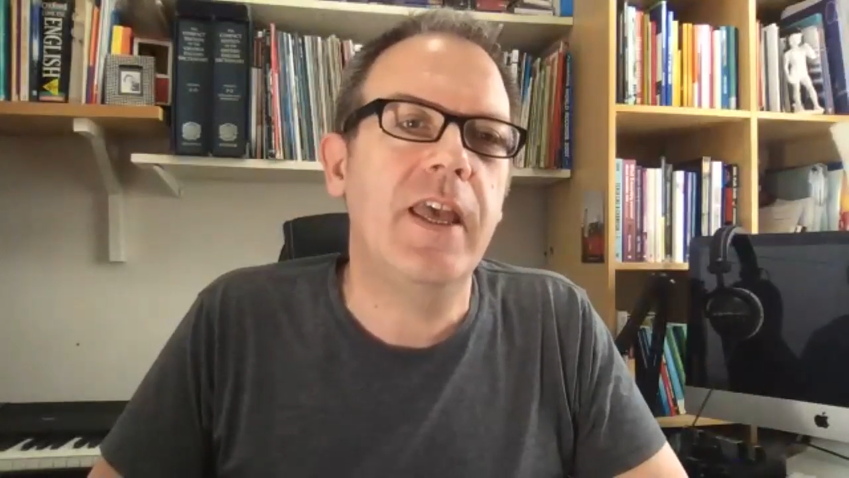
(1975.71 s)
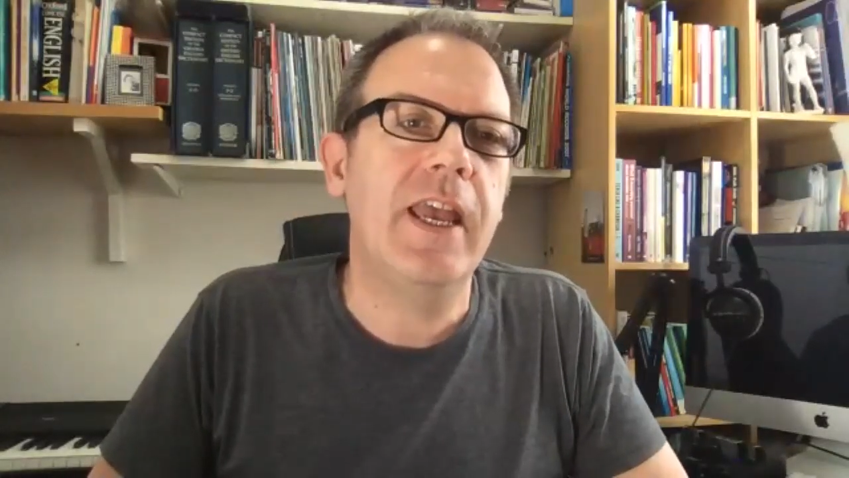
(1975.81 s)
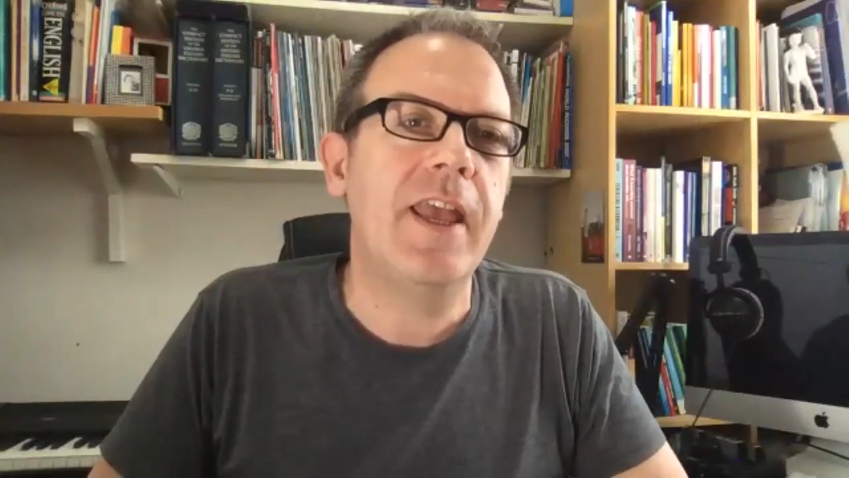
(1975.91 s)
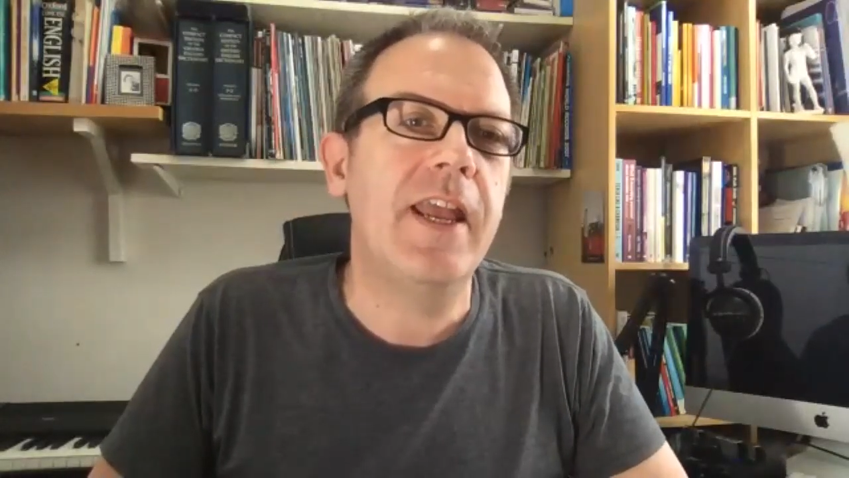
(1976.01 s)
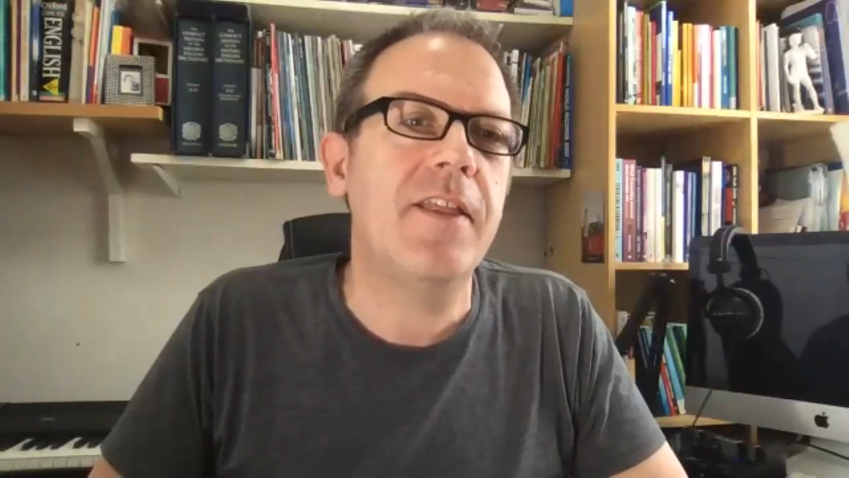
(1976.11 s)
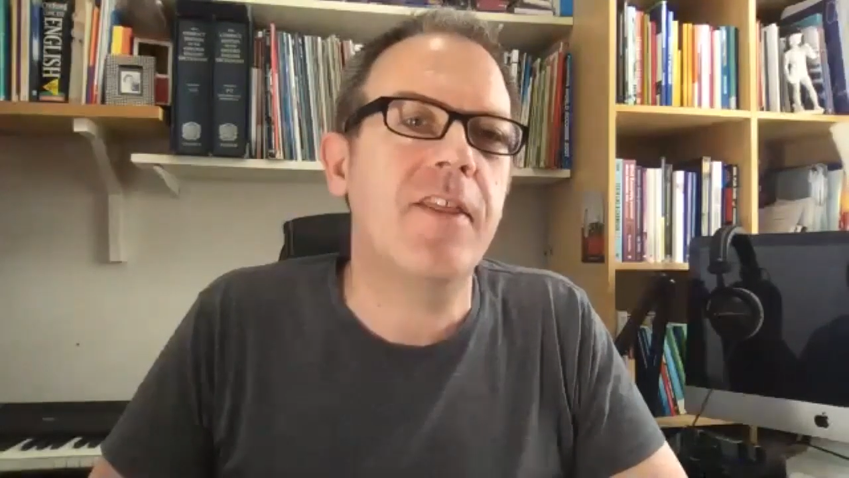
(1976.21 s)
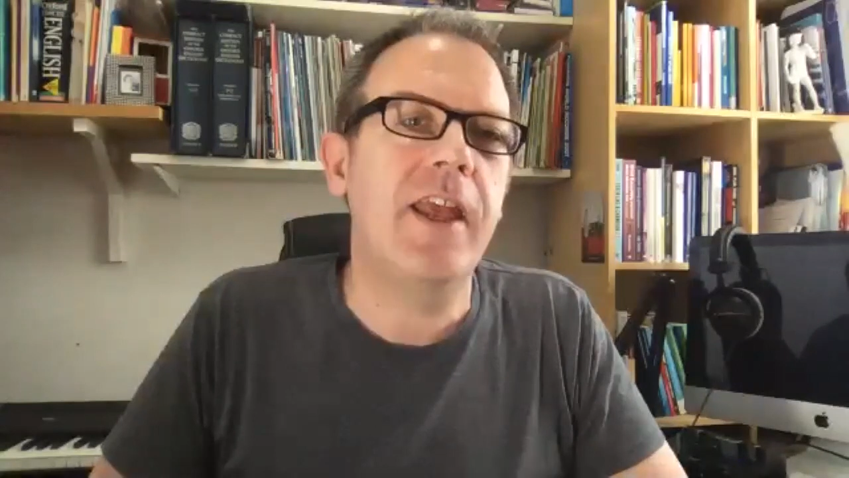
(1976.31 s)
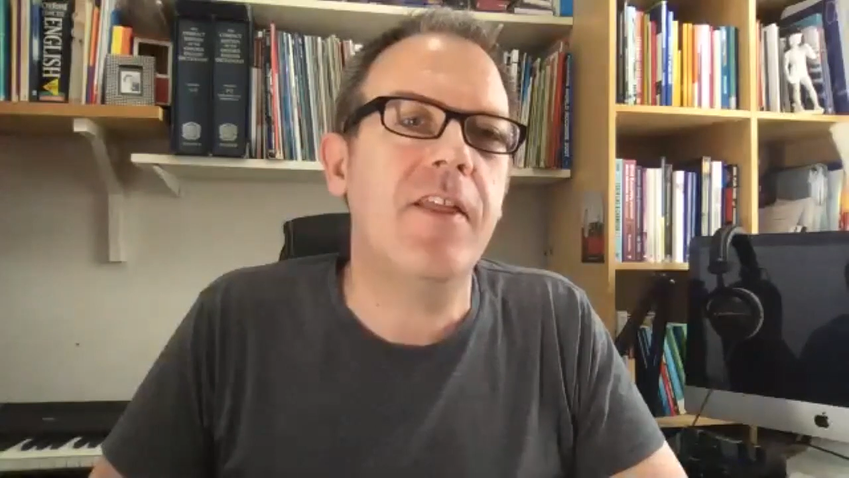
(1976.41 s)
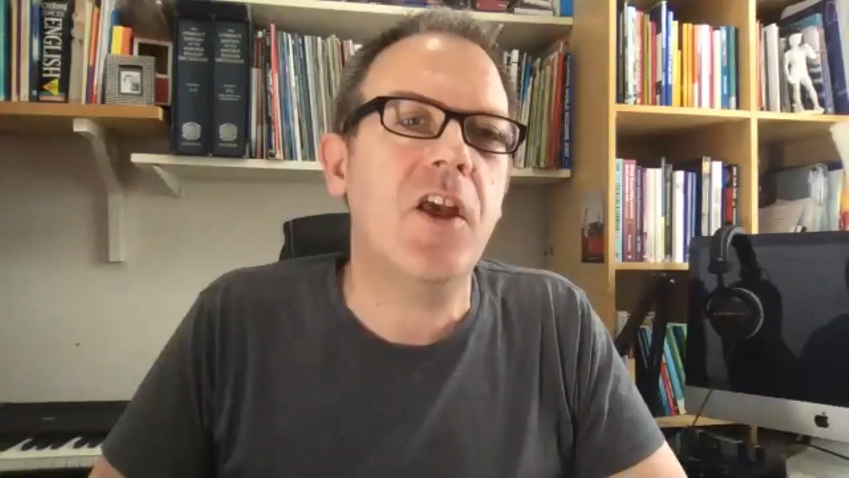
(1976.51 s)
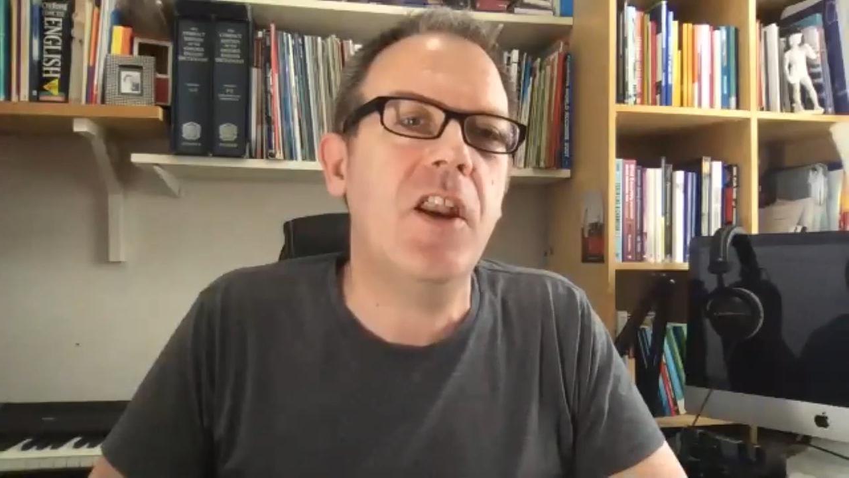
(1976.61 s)
It's
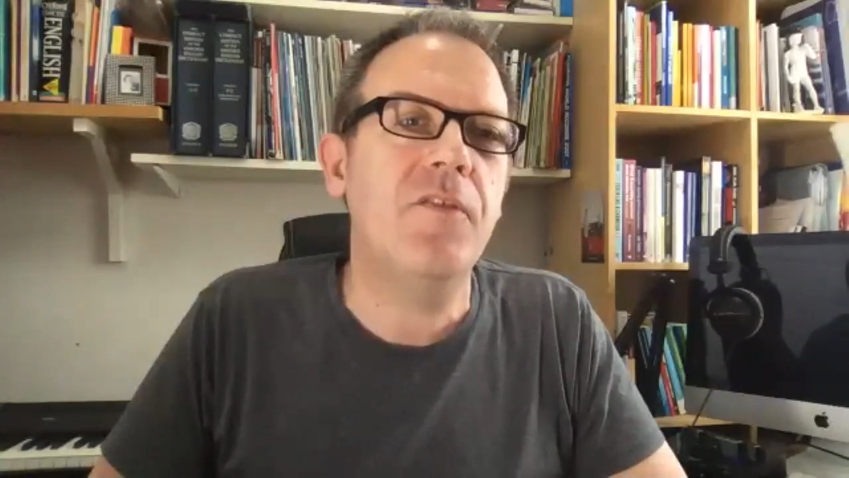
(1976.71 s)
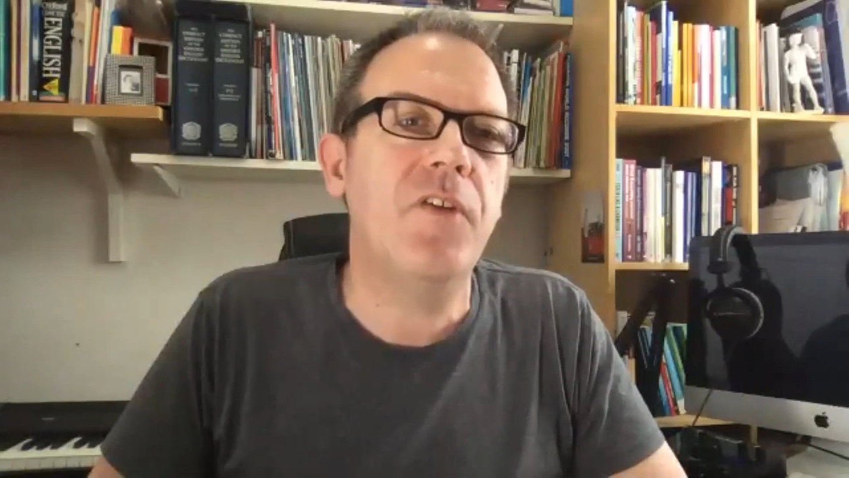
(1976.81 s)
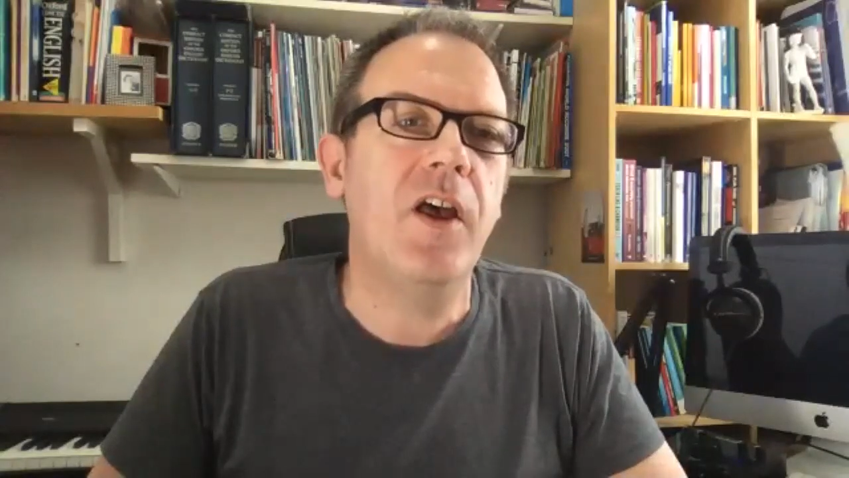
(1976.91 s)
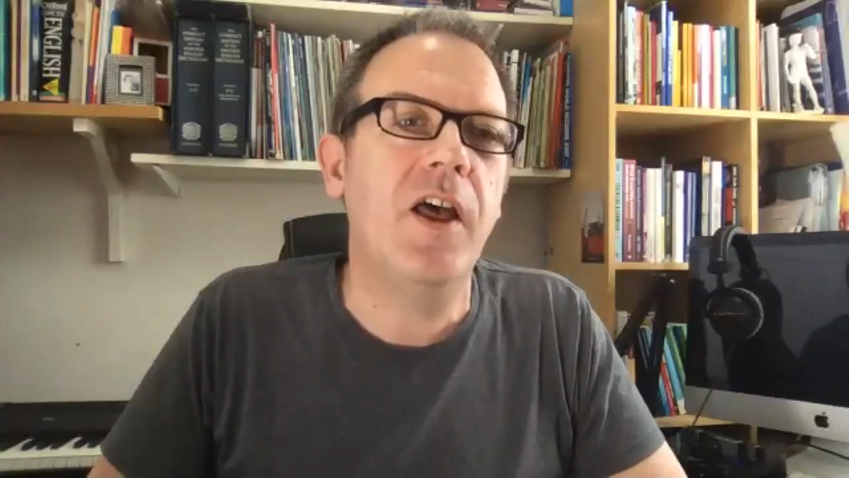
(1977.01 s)
kind of